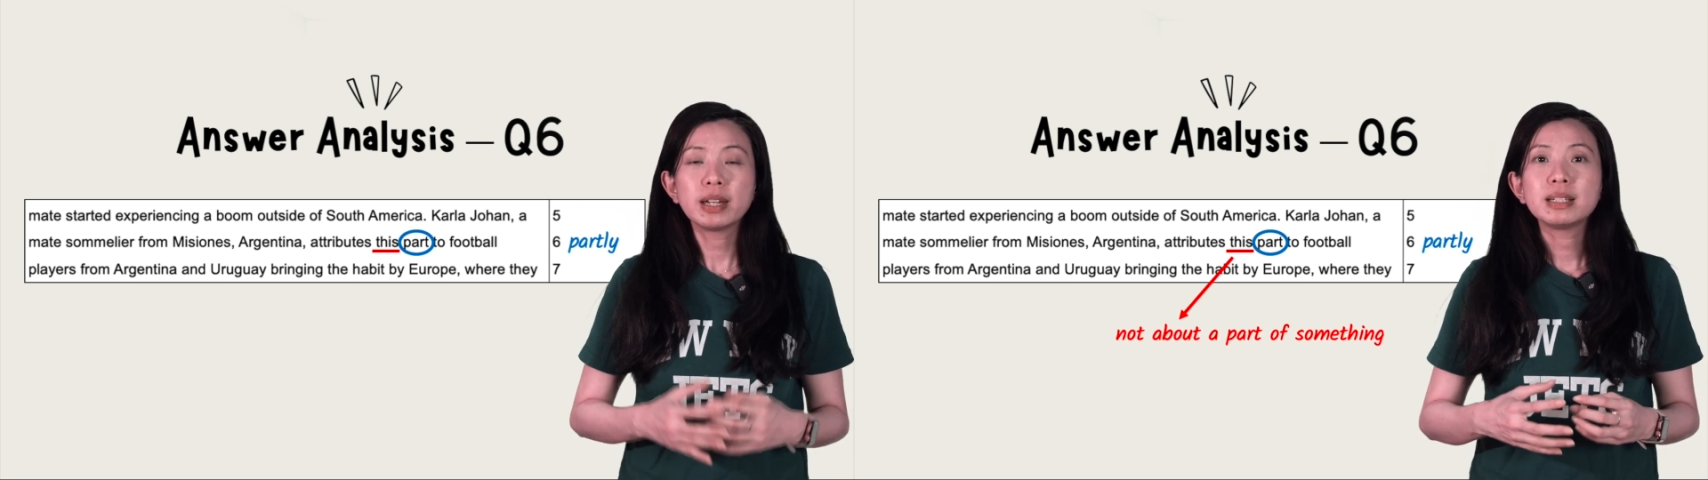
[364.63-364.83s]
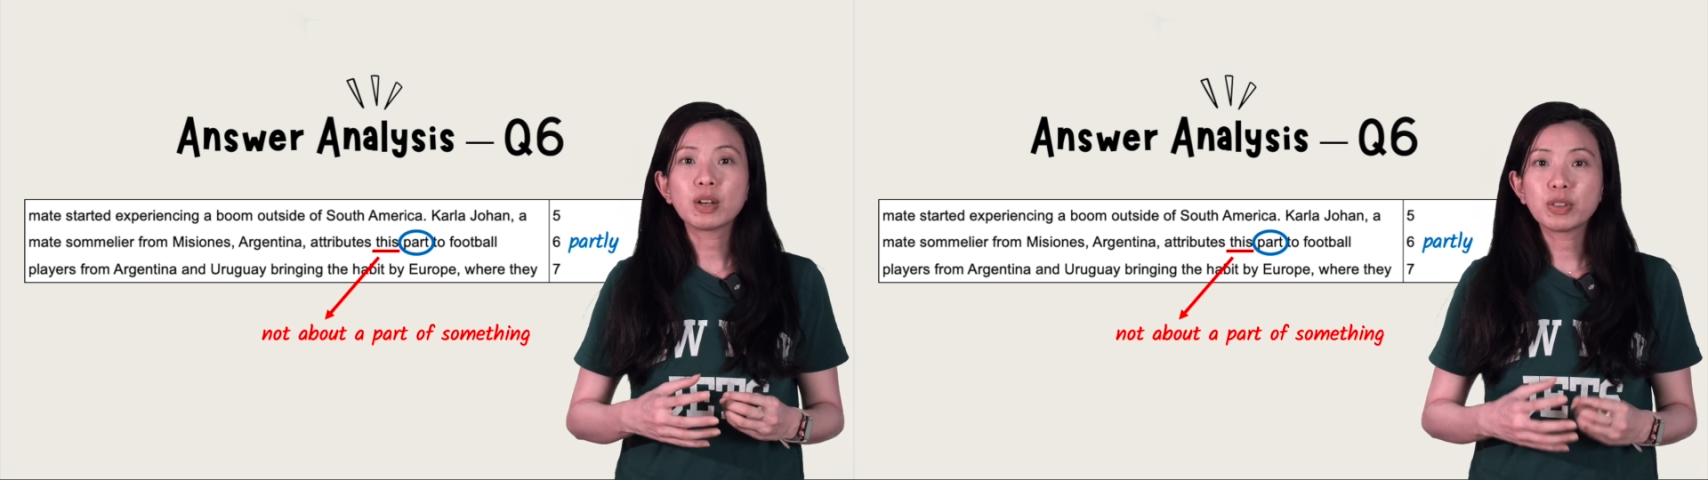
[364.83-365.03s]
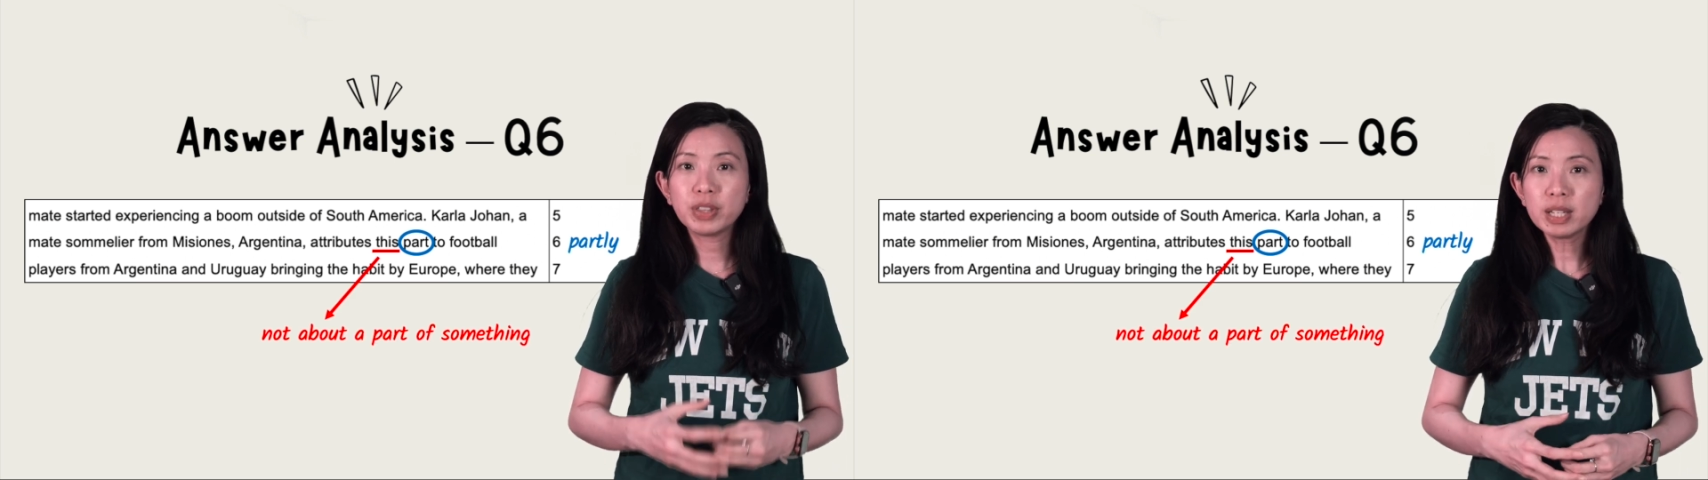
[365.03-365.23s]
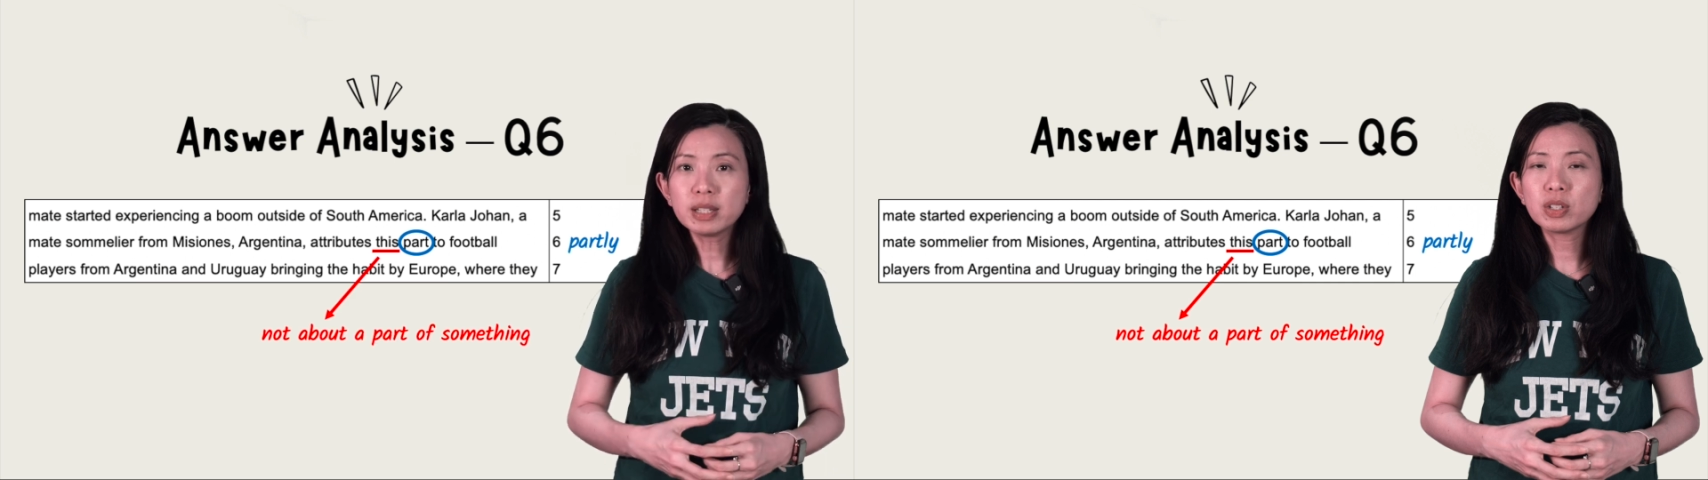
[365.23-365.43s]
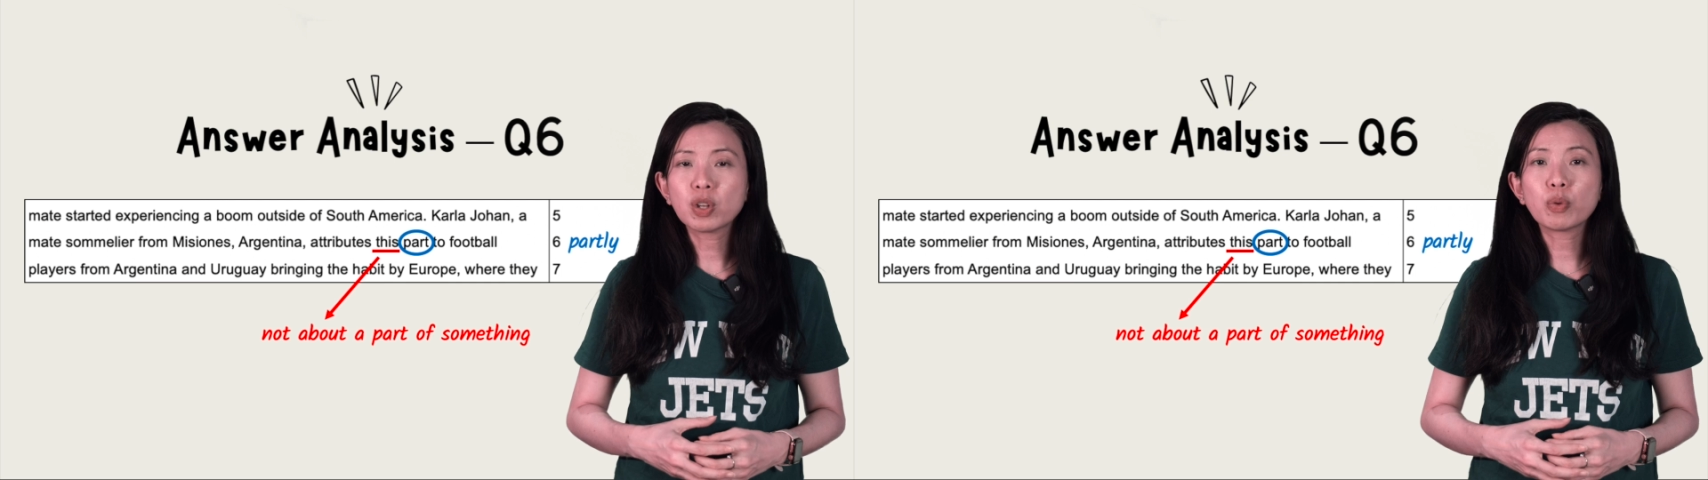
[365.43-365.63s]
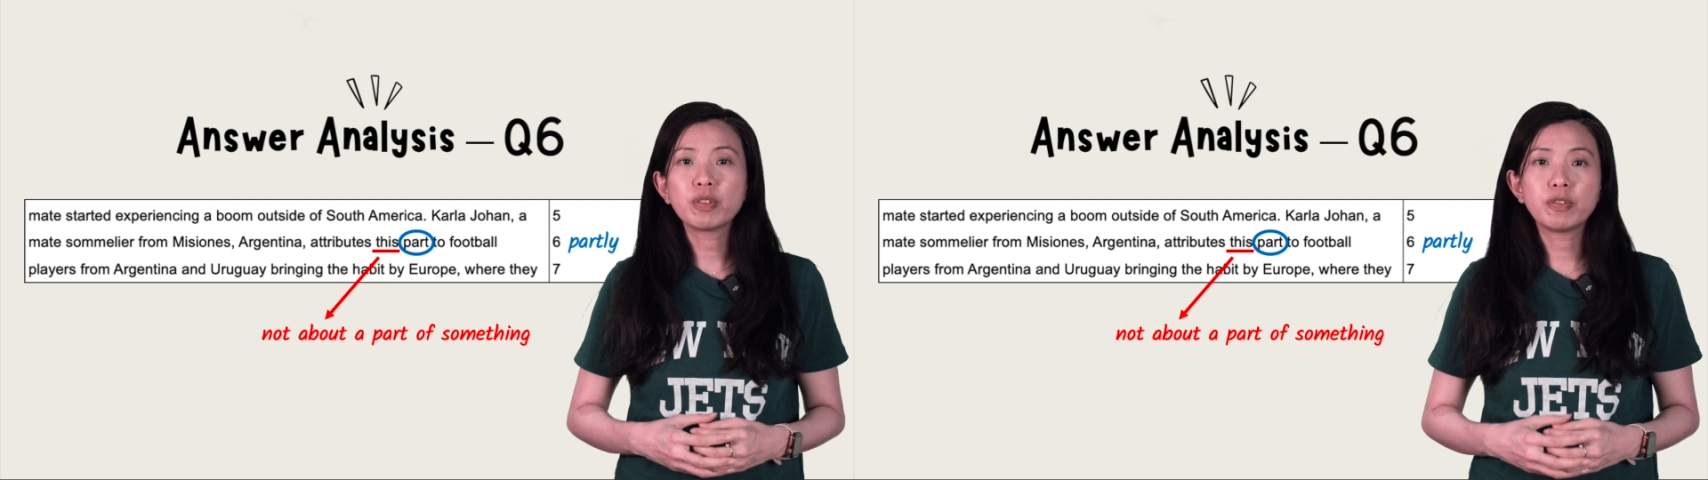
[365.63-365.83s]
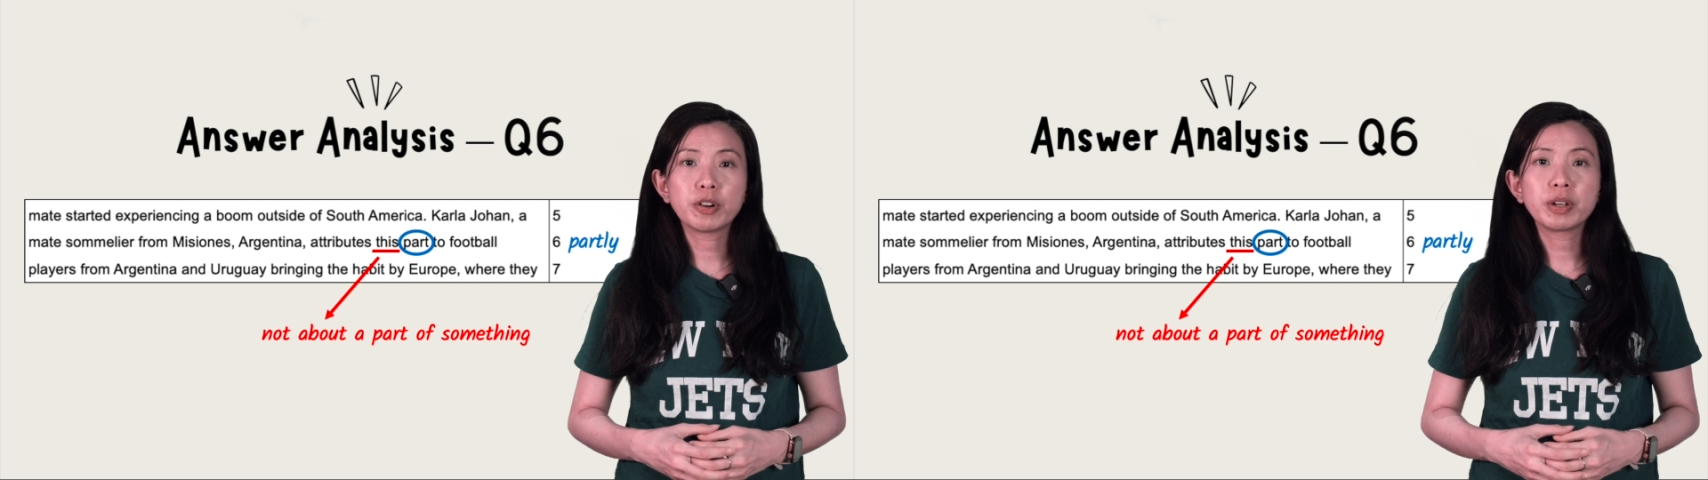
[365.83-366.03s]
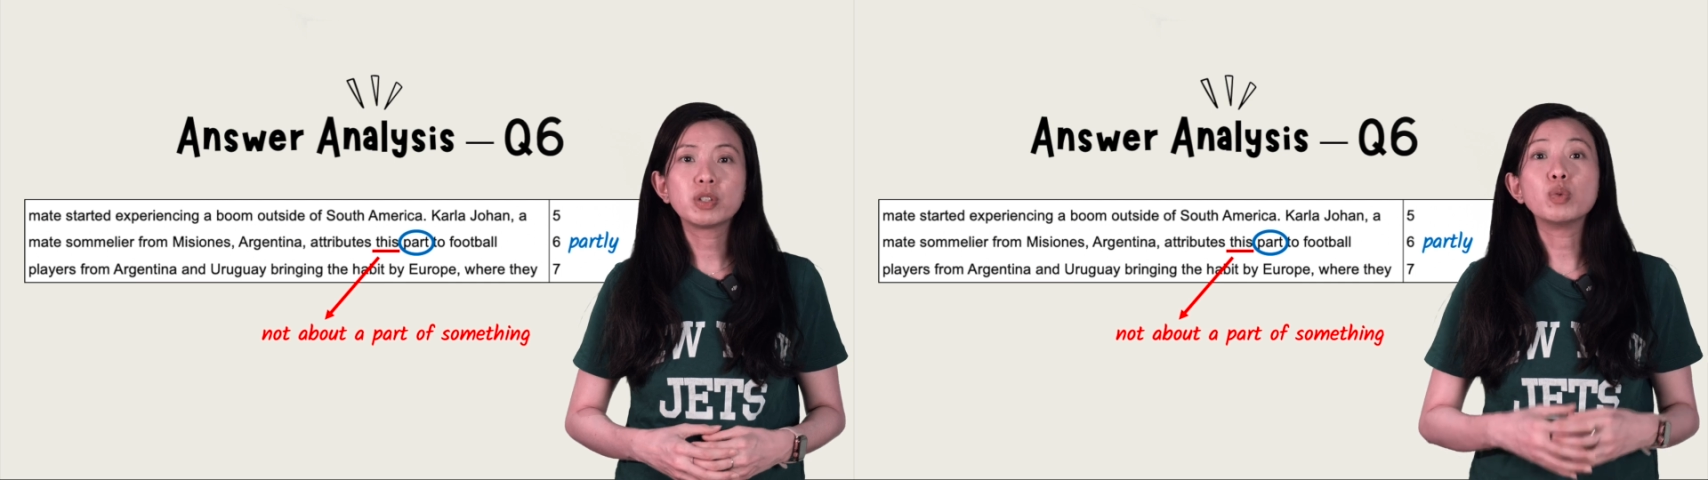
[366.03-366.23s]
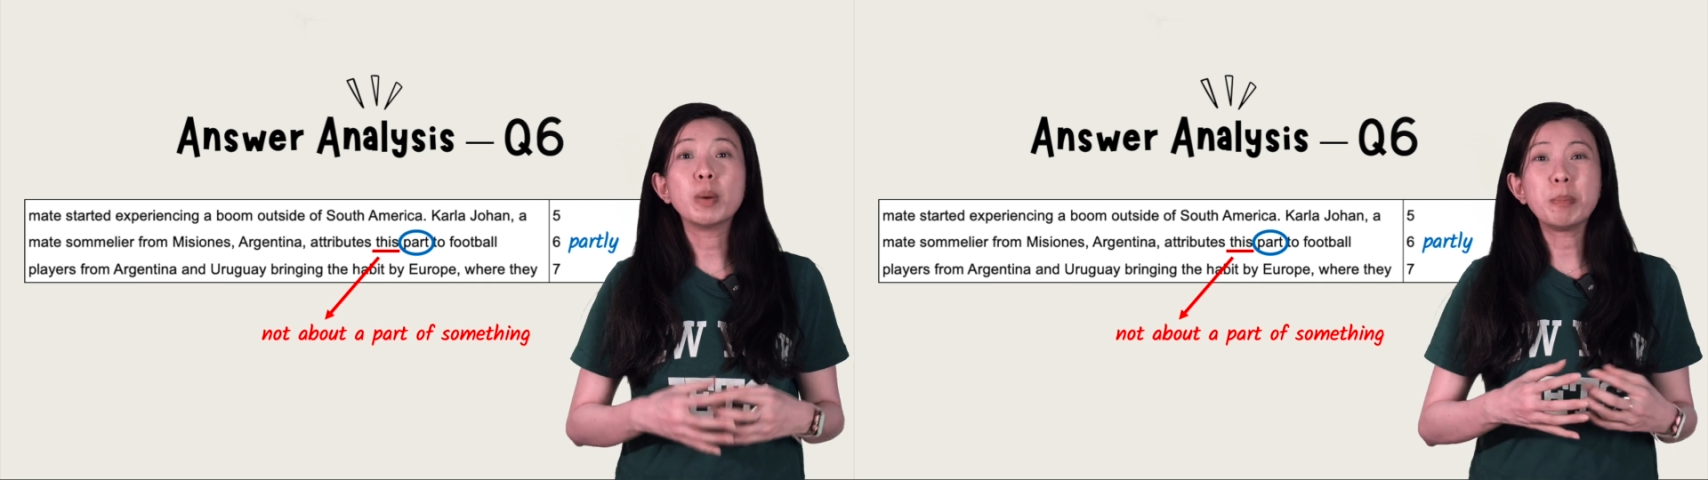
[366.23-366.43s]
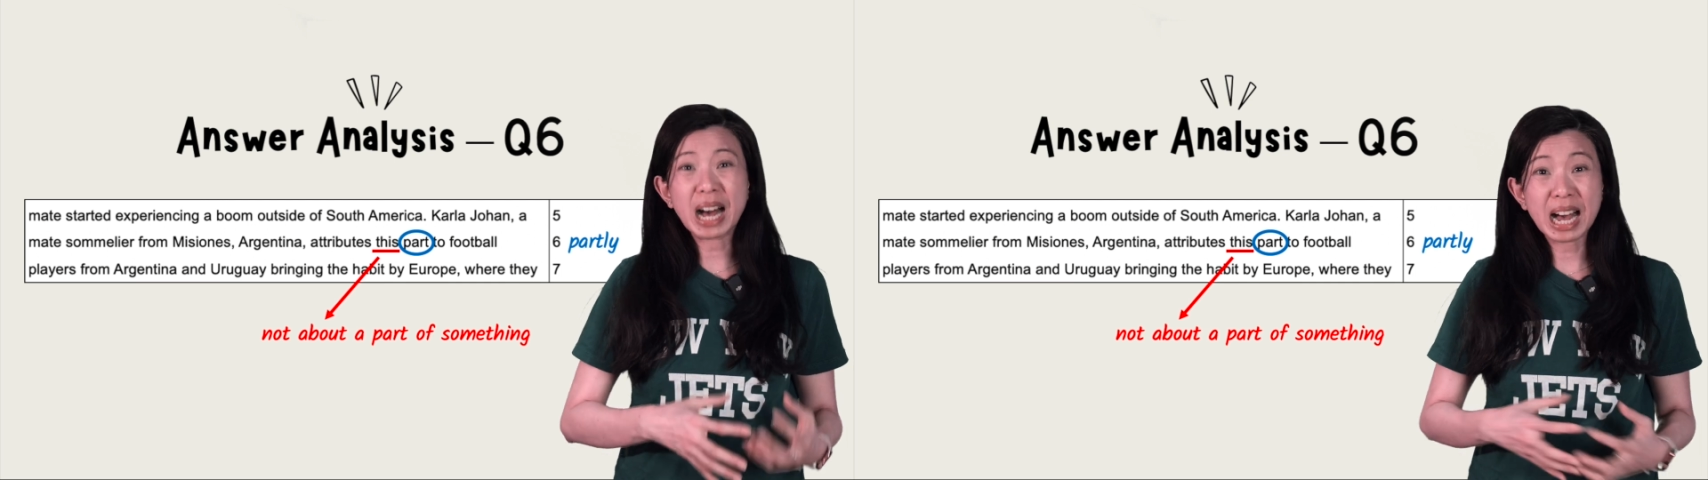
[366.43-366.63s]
Now, this is not referring to a